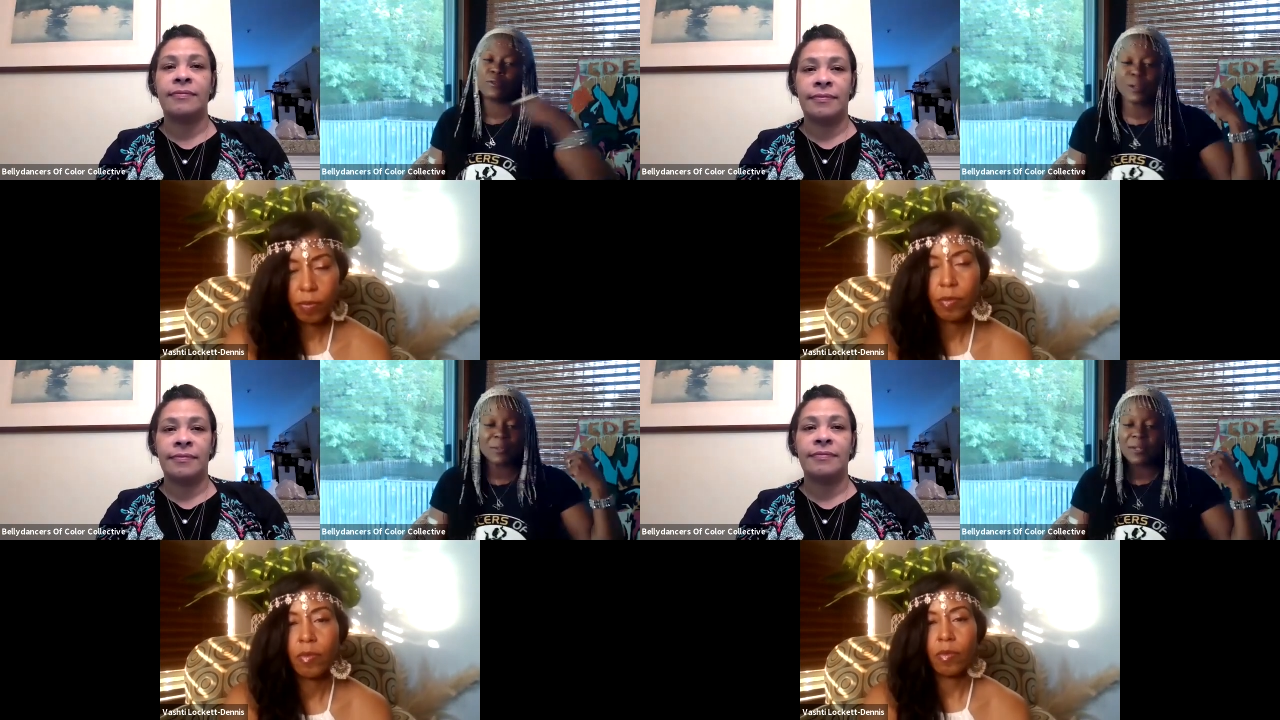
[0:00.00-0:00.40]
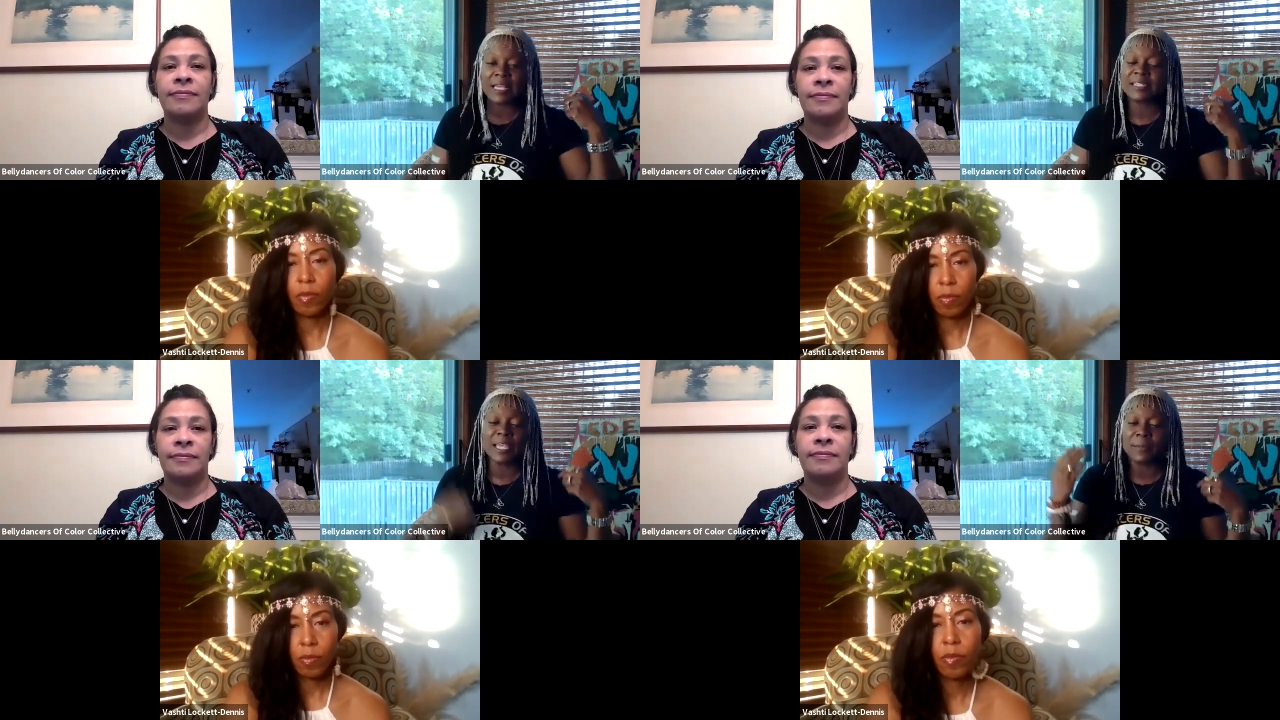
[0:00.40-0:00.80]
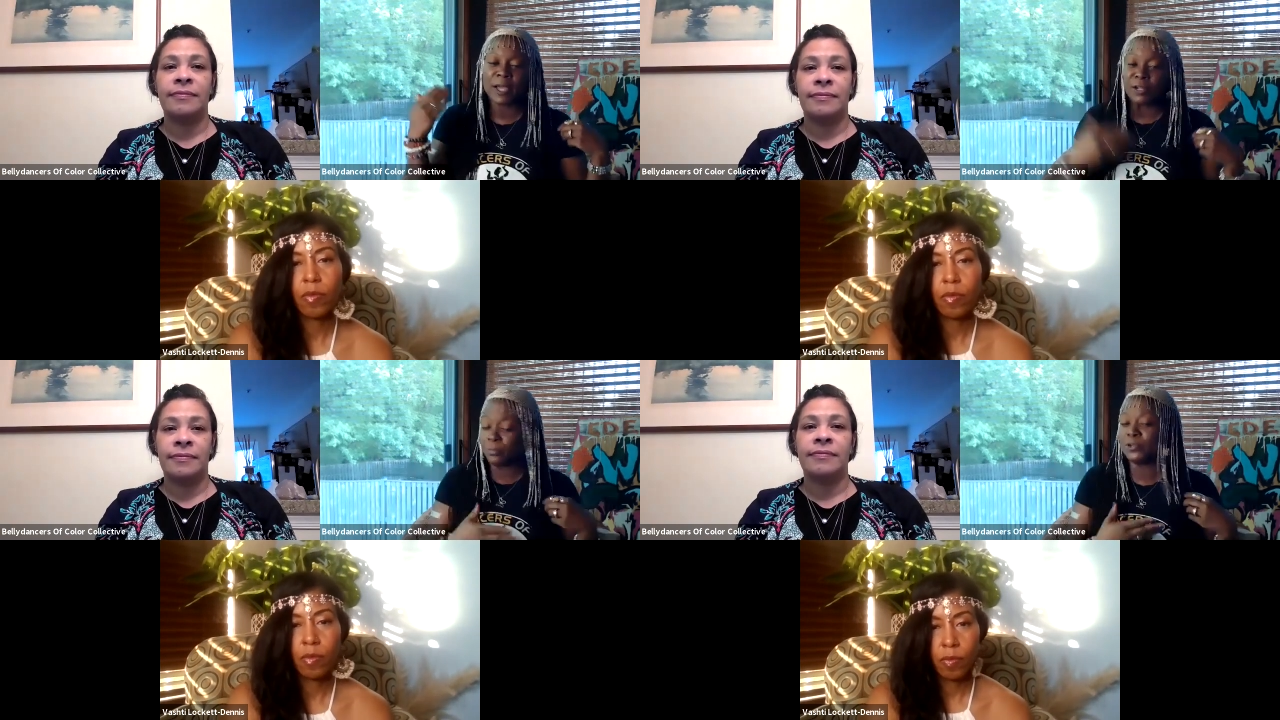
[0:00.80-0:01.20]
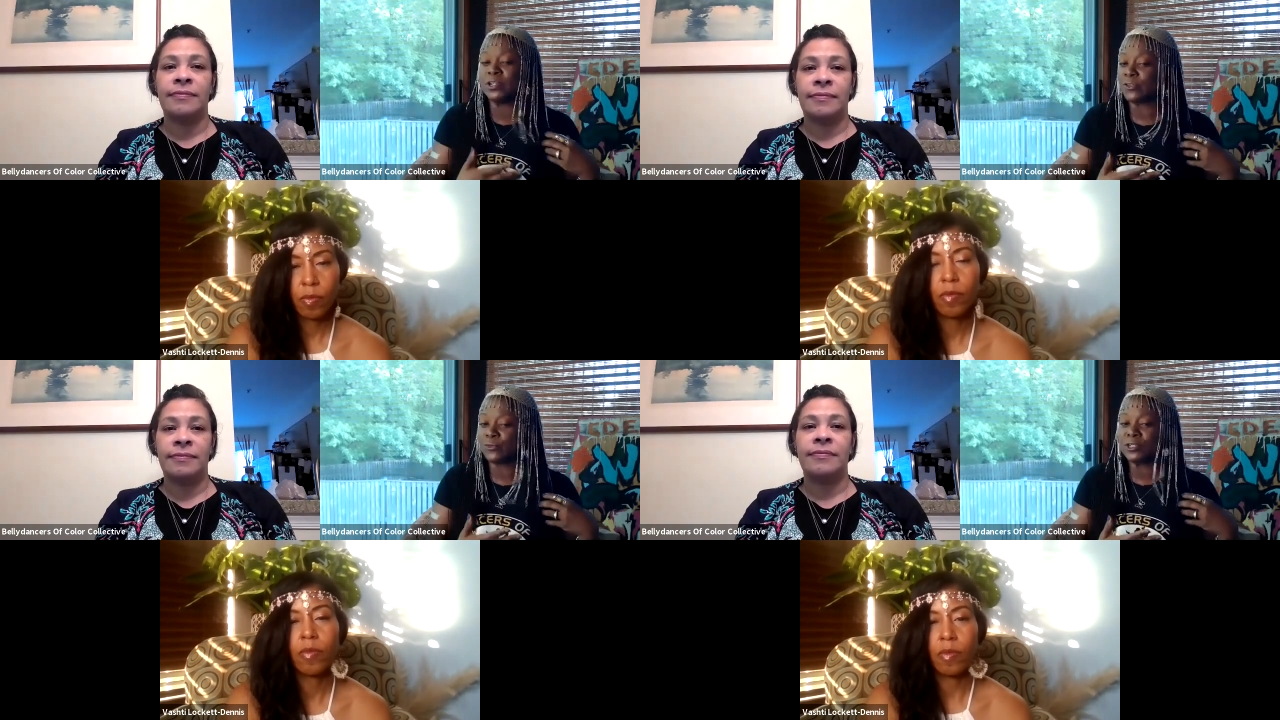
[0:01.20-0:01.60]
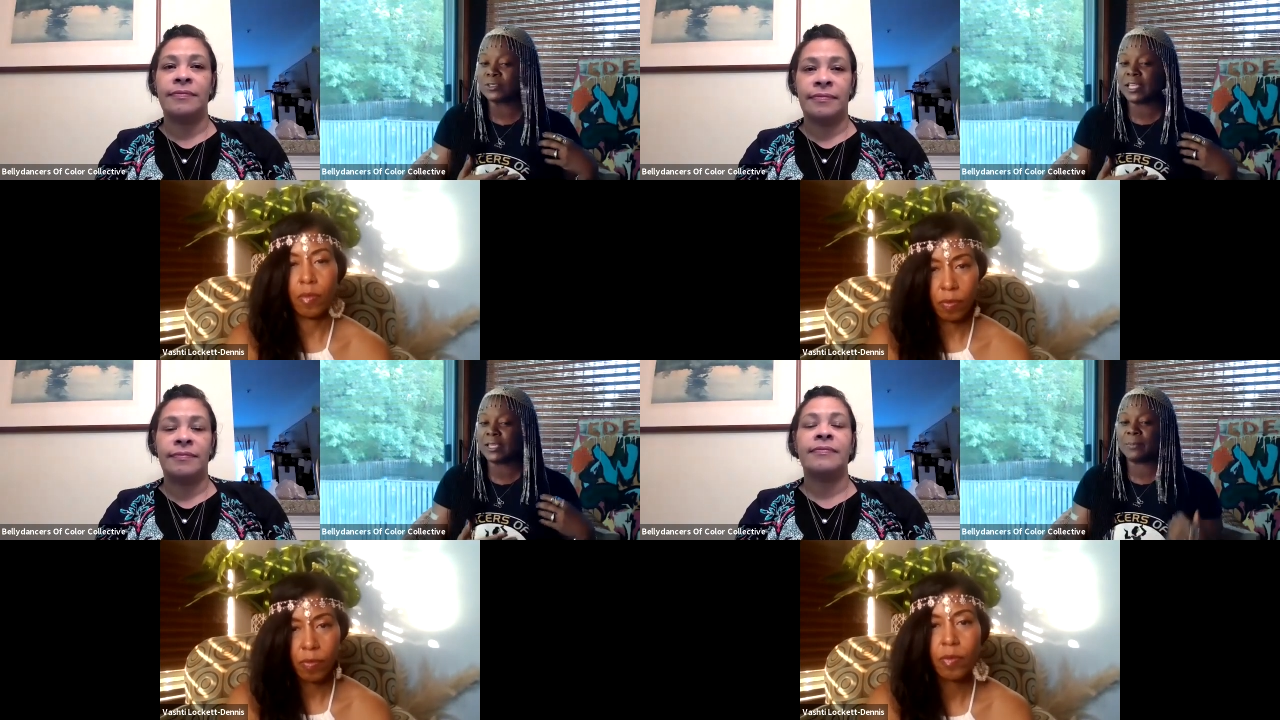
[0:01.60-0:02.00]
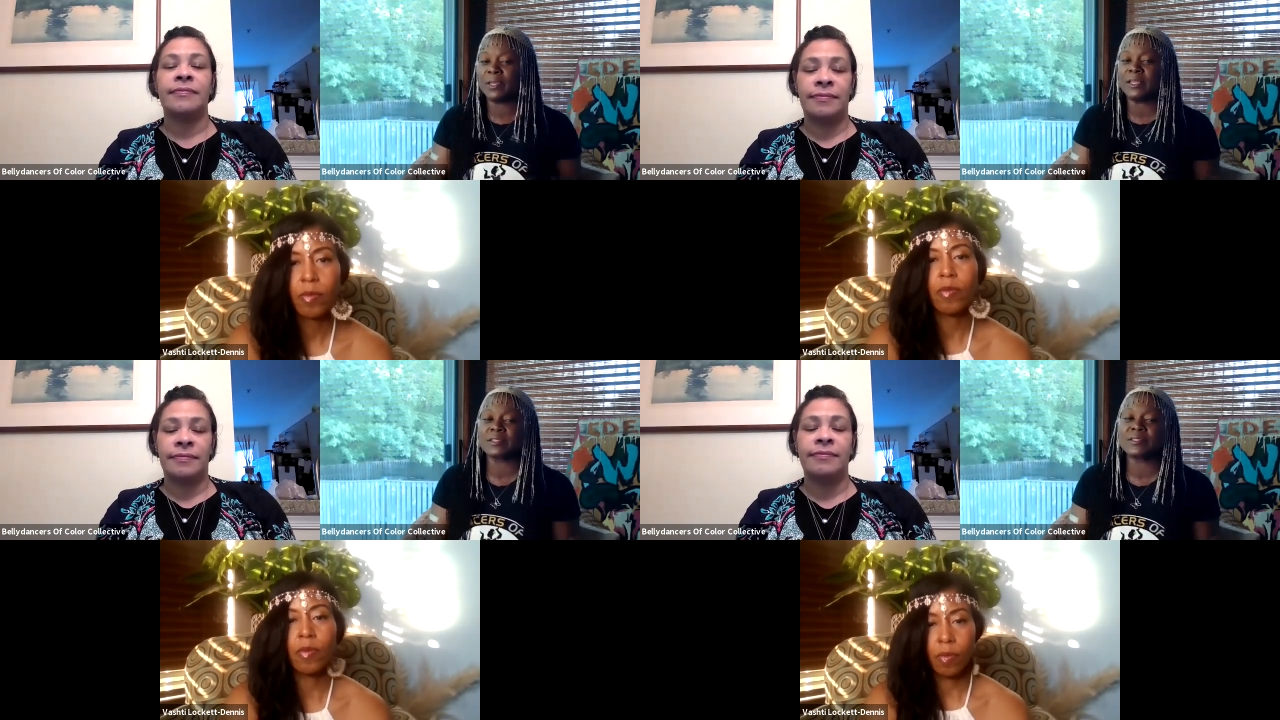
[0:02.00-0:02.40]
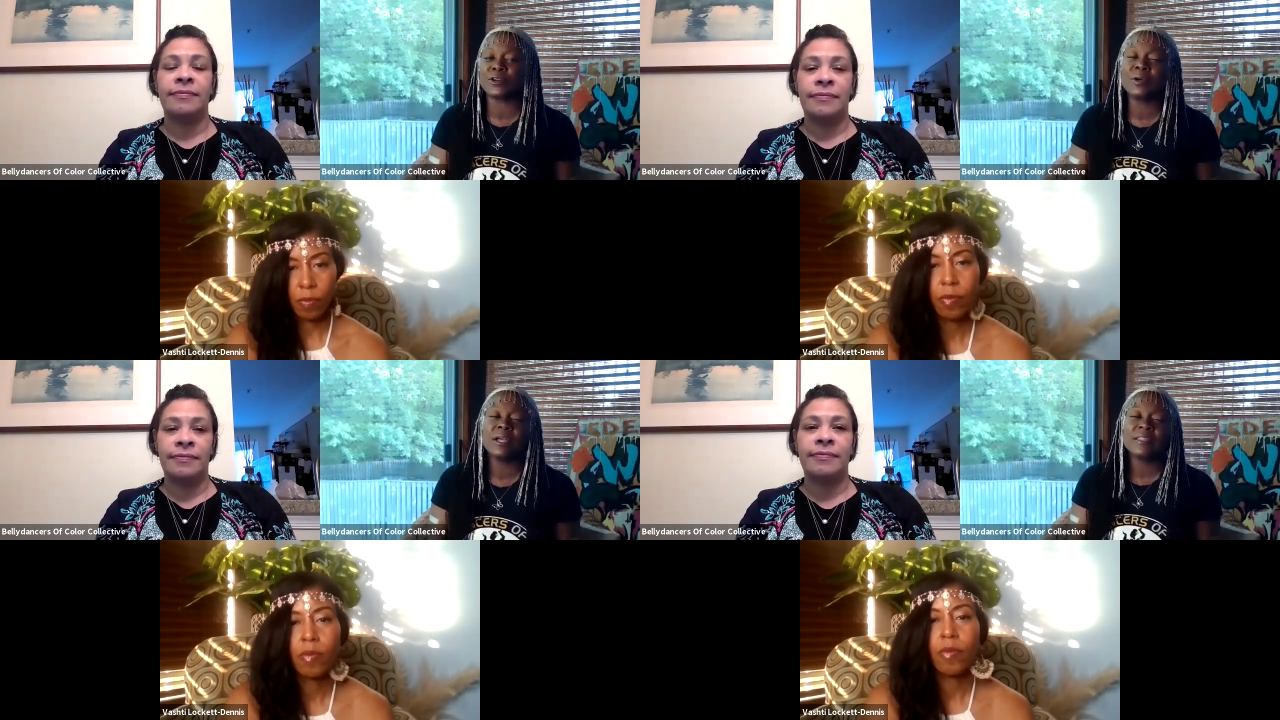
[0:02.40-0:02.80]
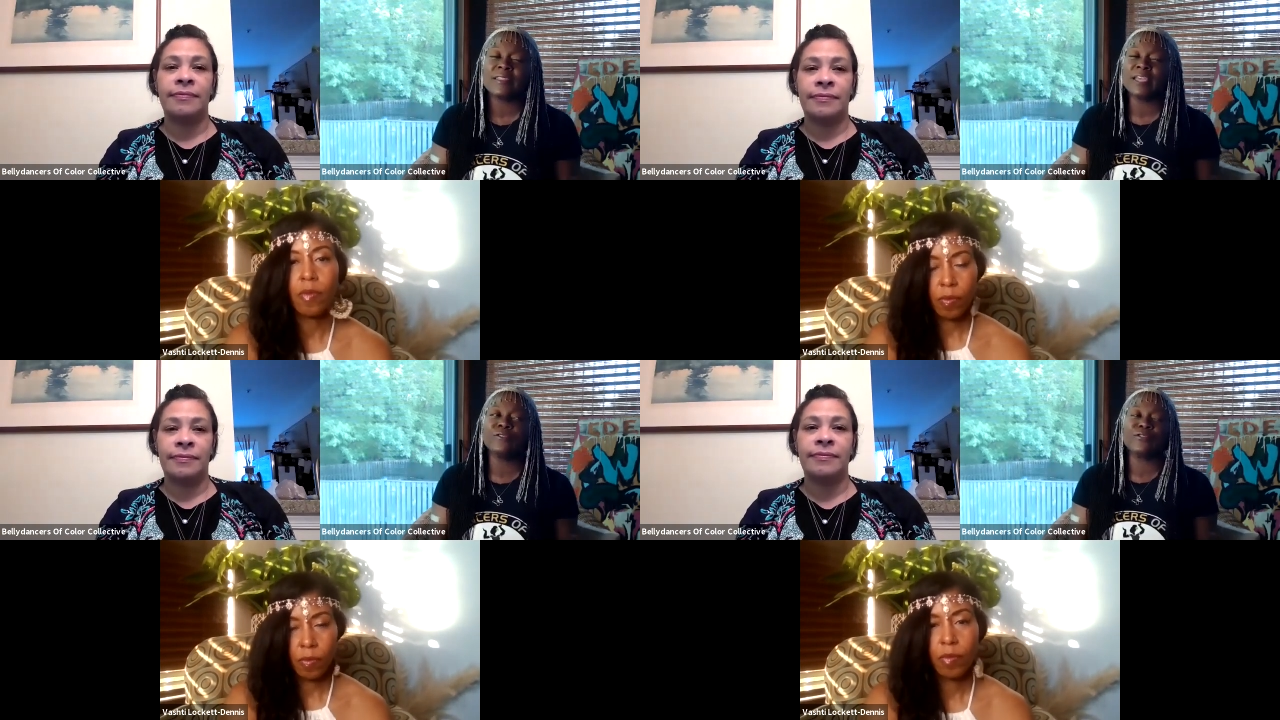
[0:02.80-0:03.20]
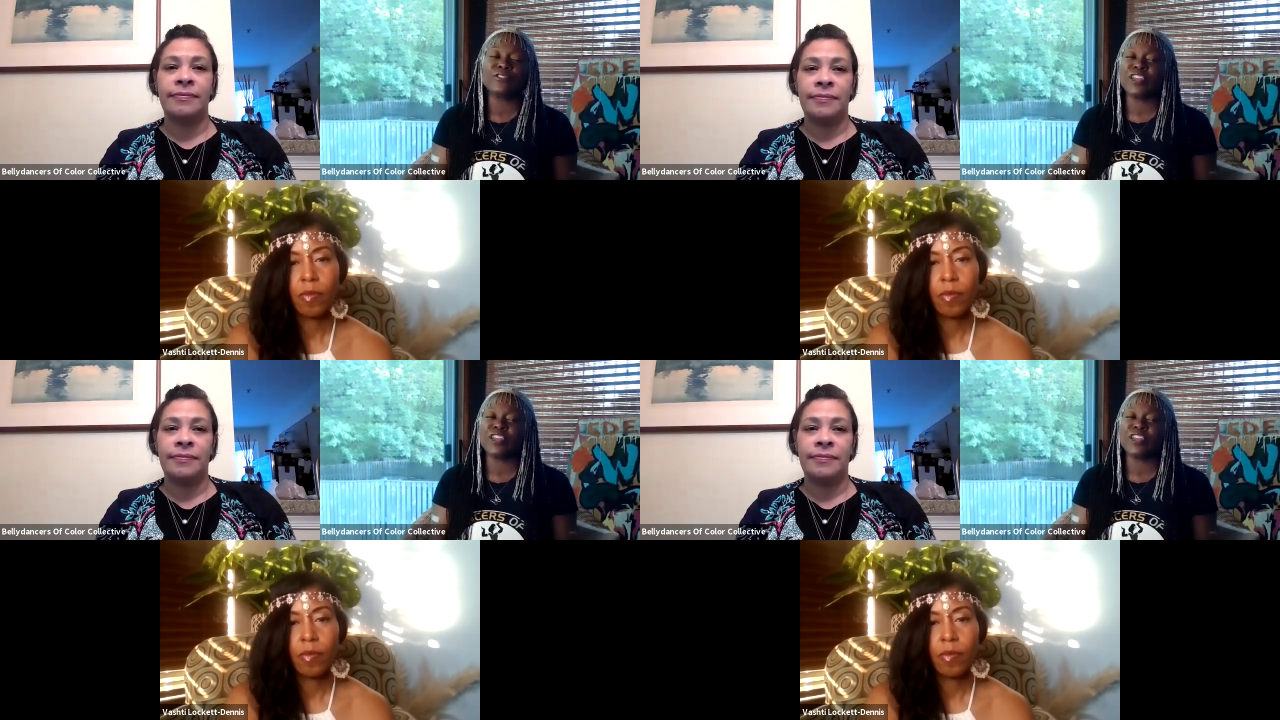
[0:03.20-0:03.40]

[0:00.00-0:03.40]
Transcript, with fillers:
Speaker 1: ripping that tape out and putting the real tape in. So thank you for